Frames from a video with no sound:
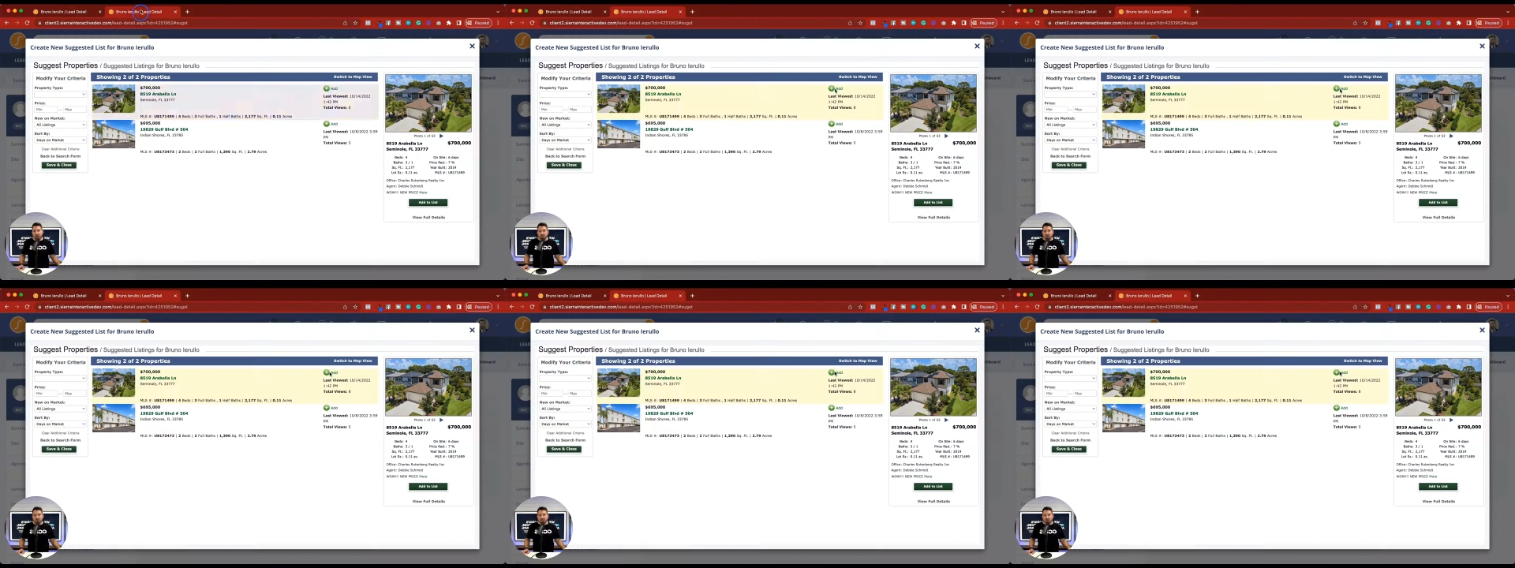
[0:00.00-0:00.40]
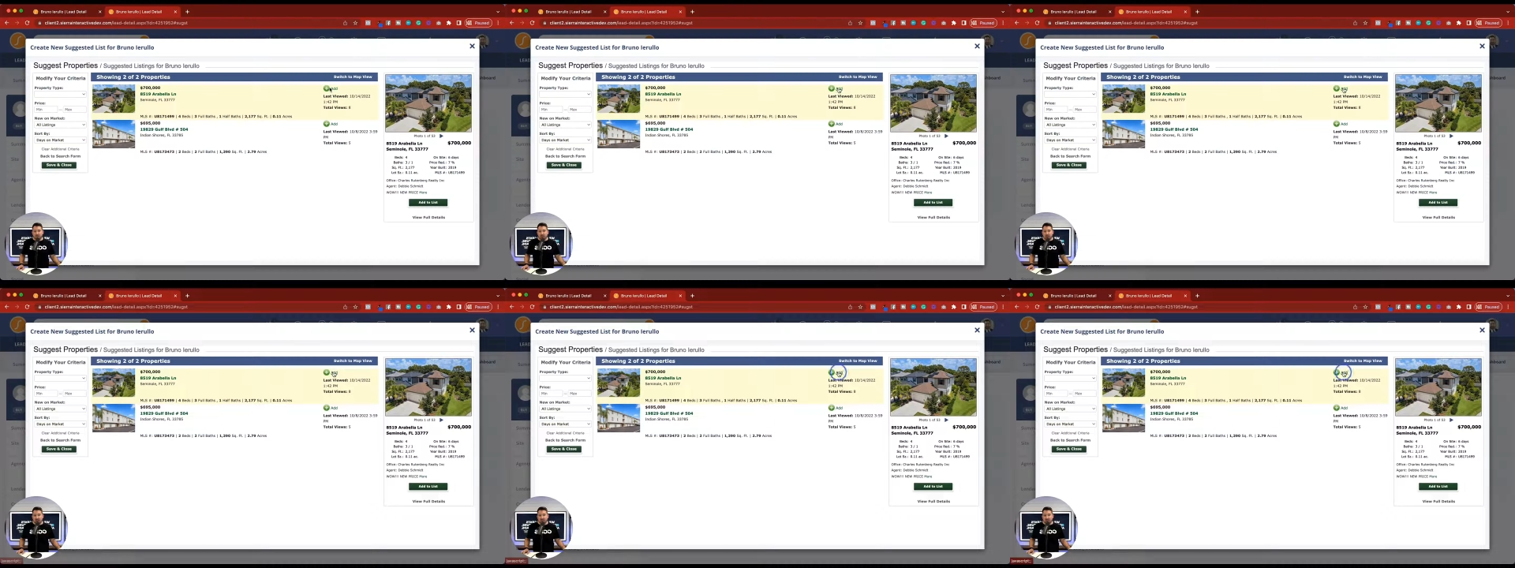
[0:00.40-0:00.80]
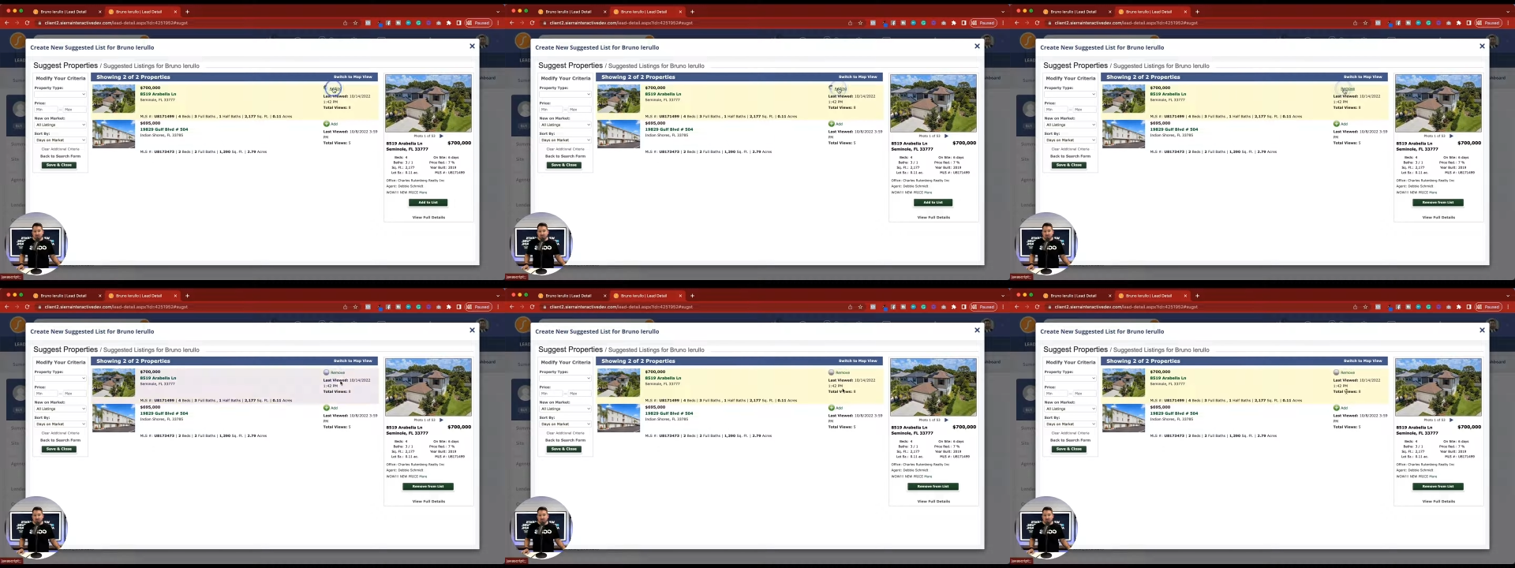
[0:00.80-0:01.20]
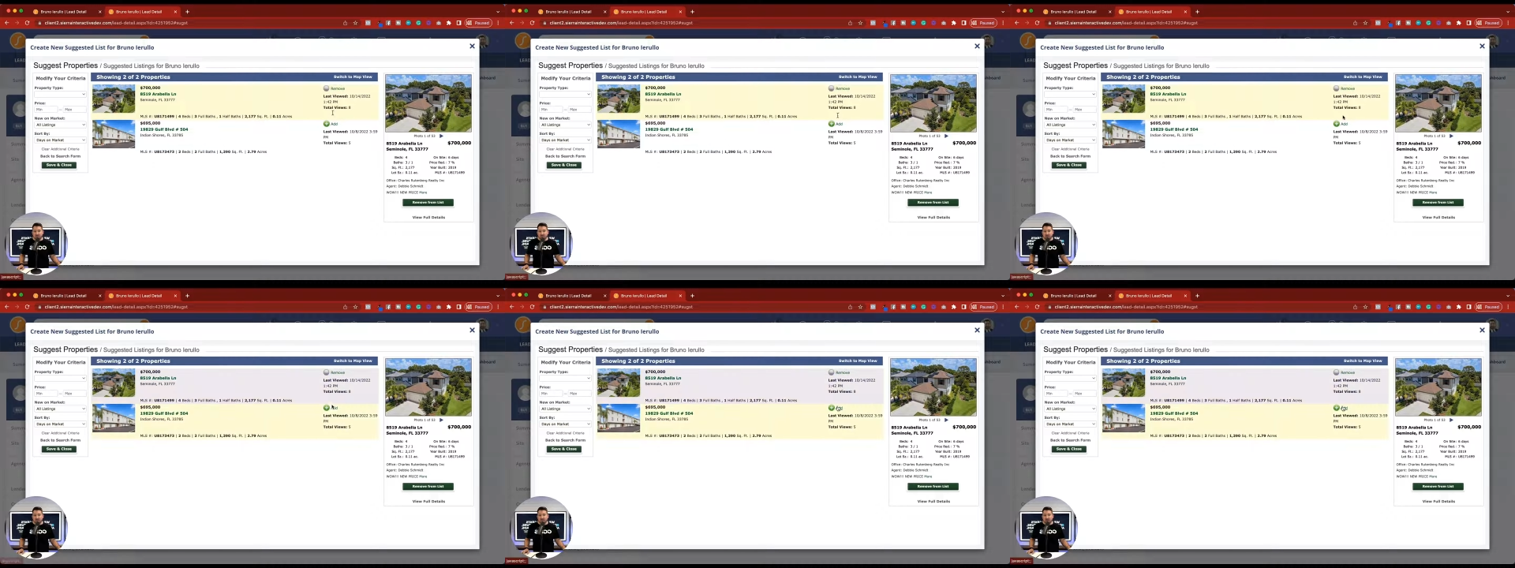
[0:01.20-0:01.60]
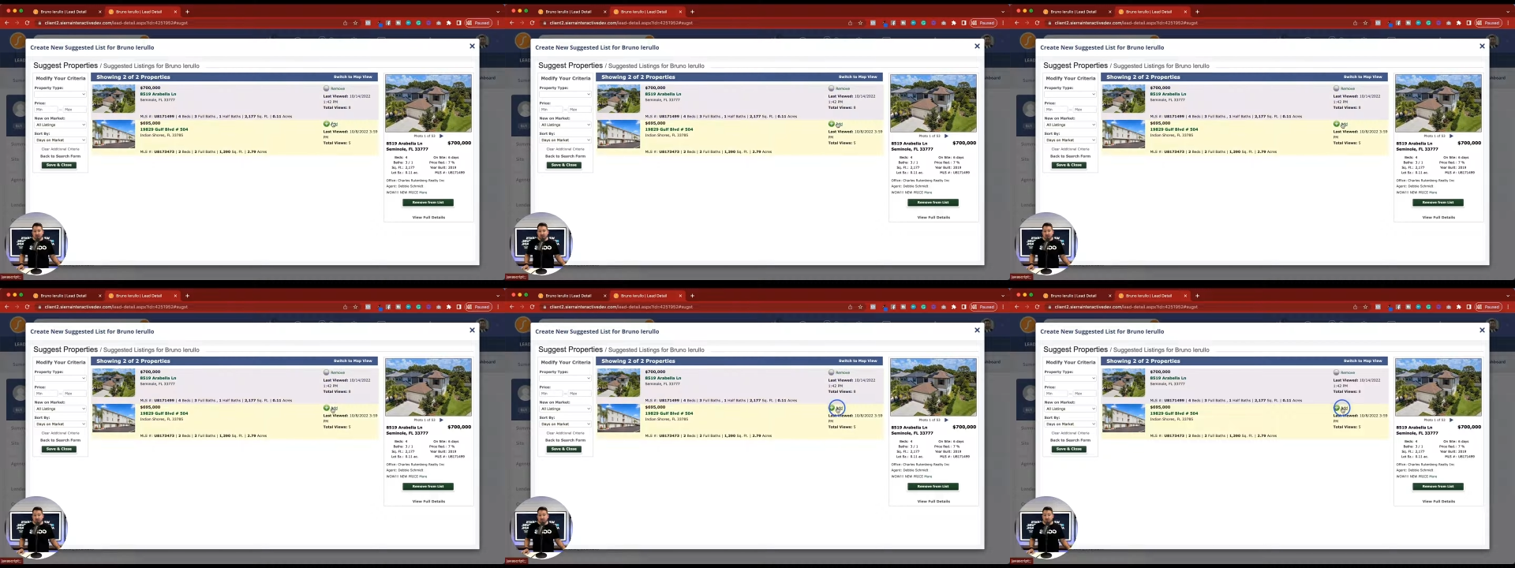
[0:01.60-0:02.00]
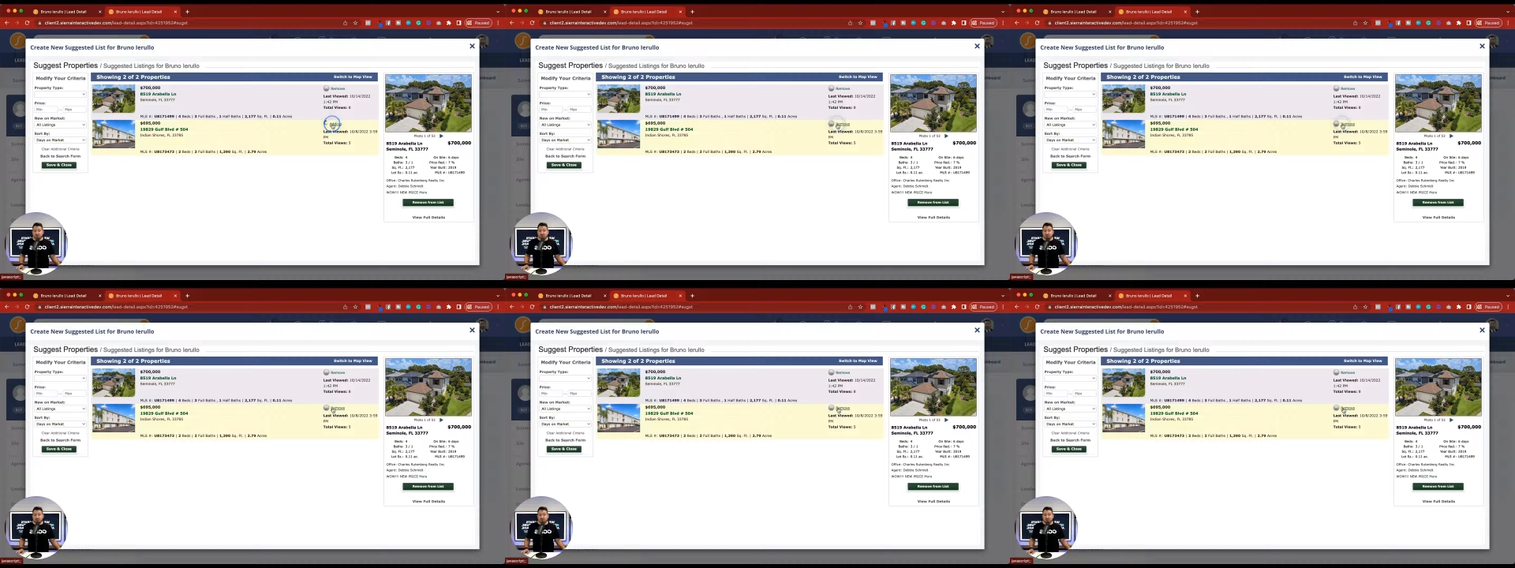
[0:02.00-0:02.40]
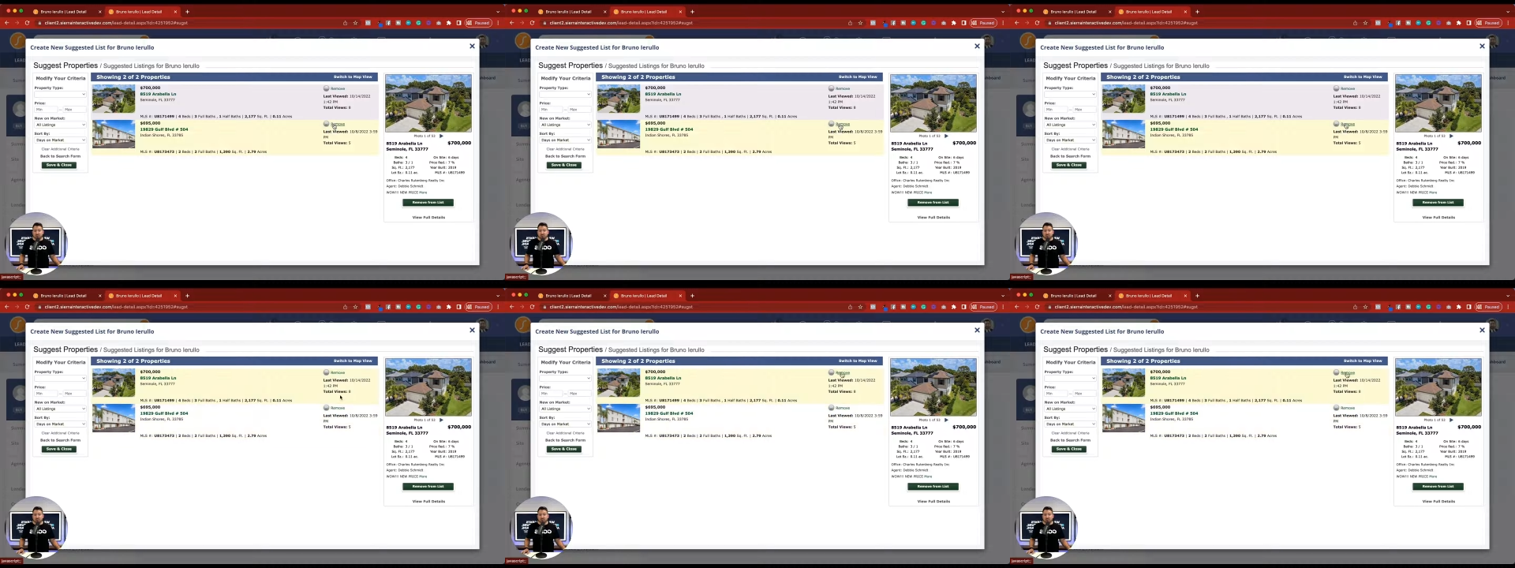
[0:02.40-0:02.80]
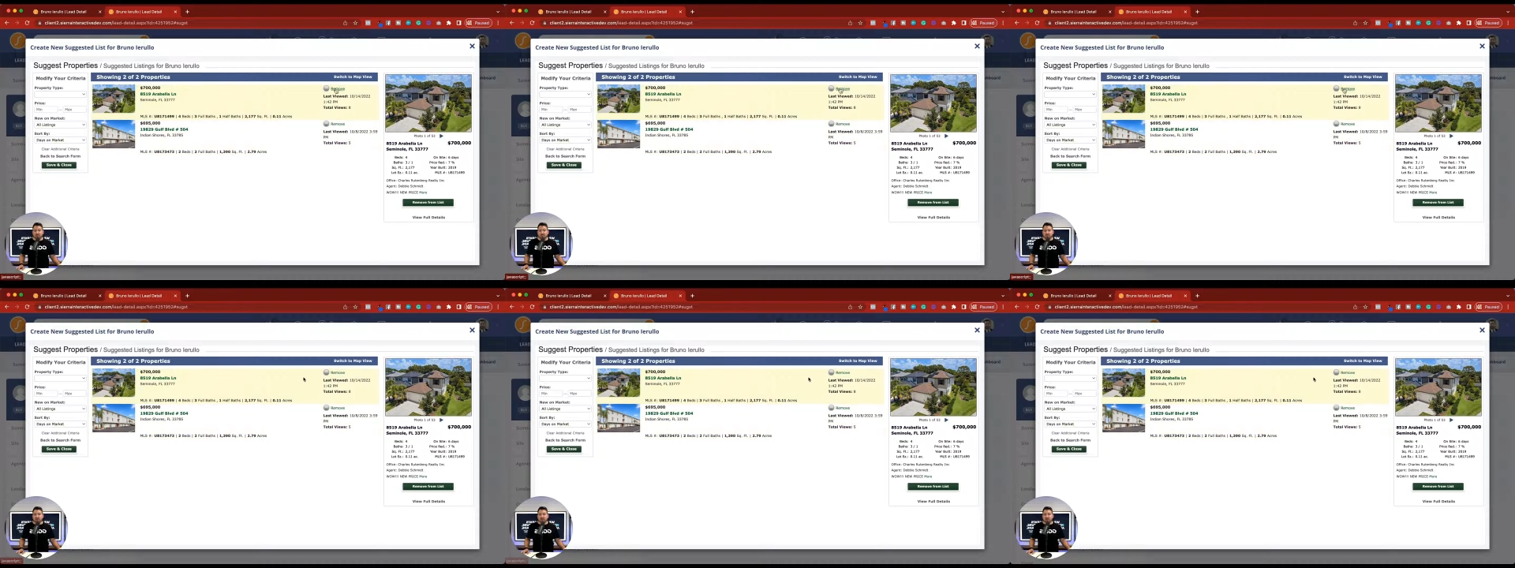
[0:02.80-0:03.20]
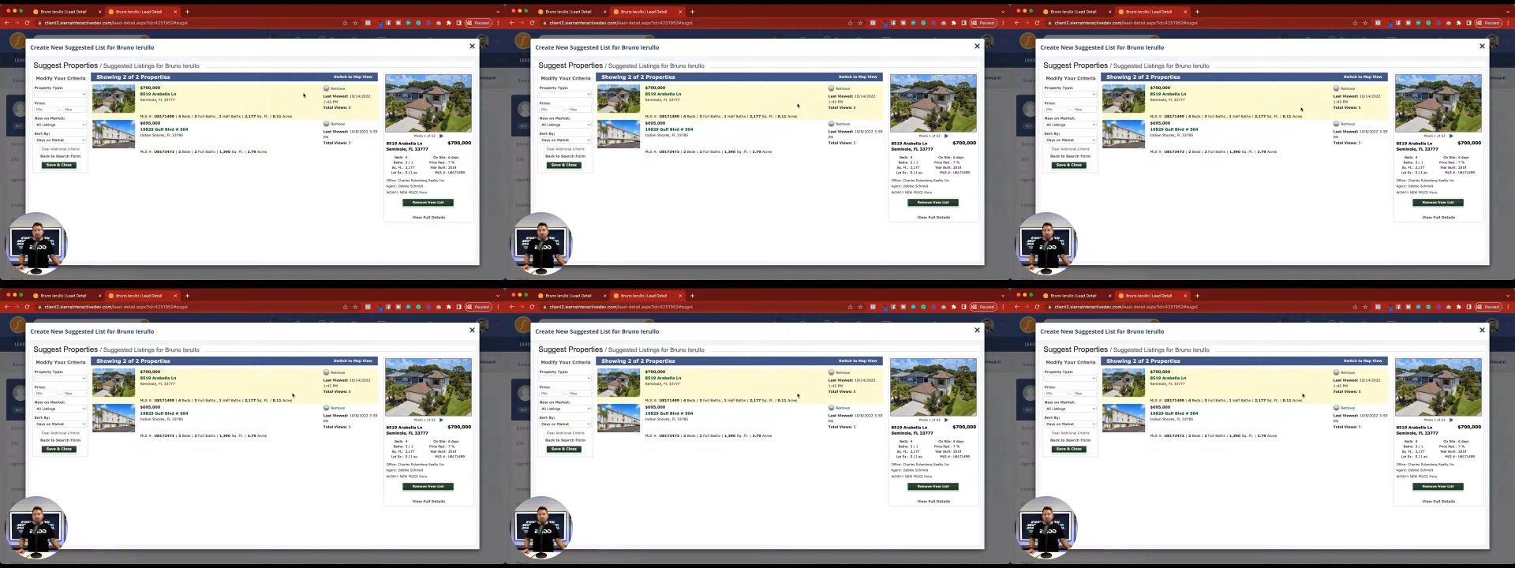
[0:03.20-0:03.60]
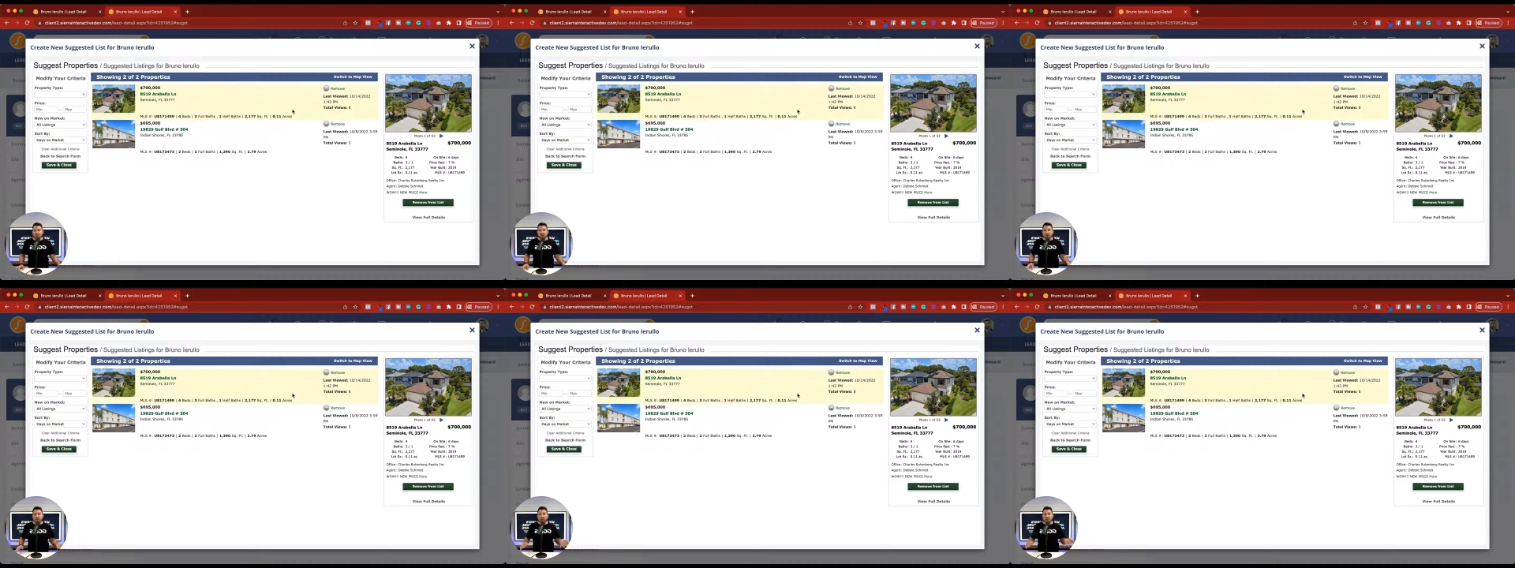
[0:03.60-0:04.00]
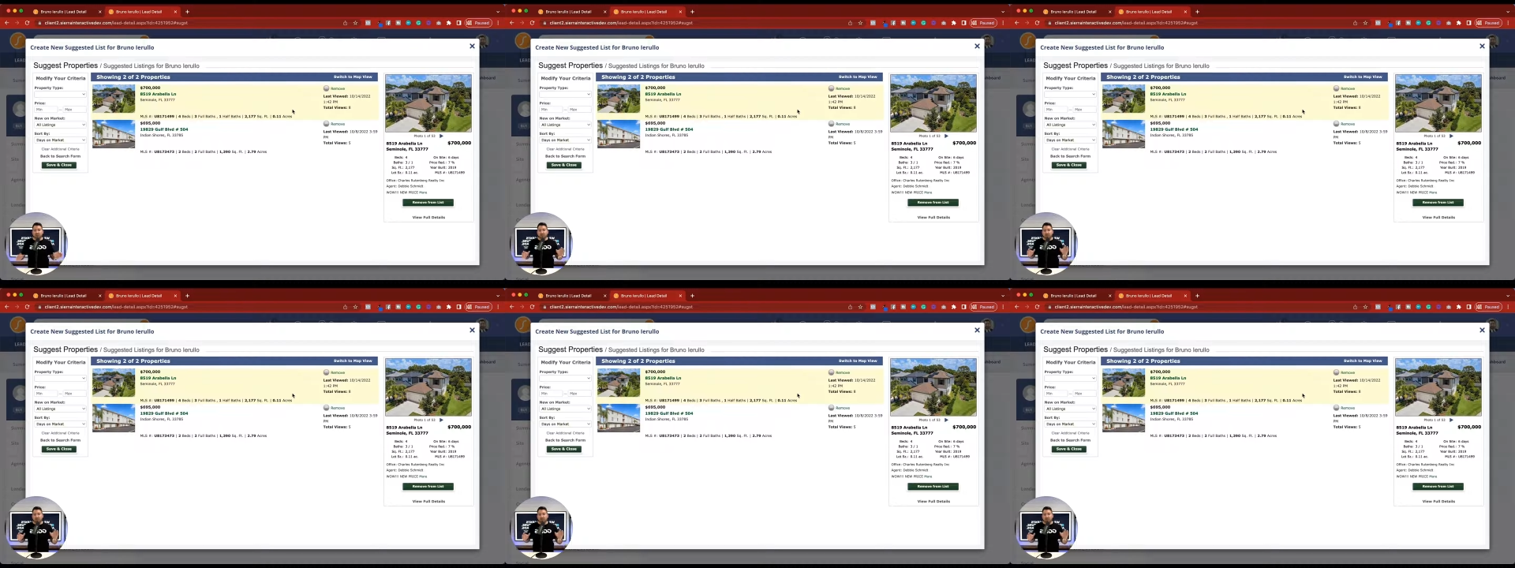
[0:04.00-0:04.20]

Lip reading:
(no speaker visible)